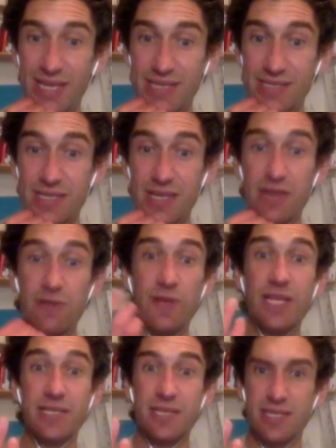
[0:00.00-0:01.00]
is
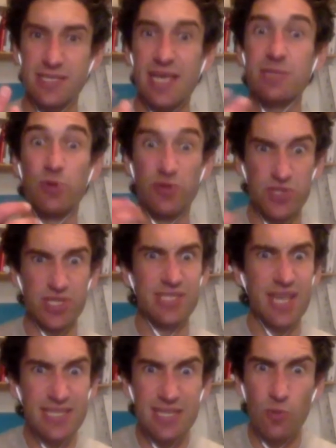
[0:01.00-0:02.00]
feeling success, but
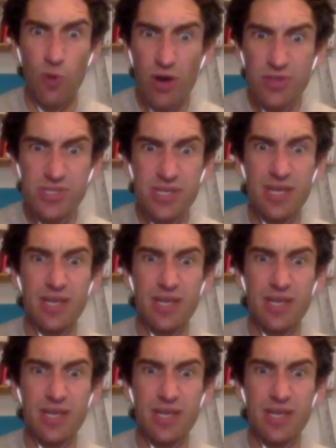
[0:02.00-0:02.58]
success in what?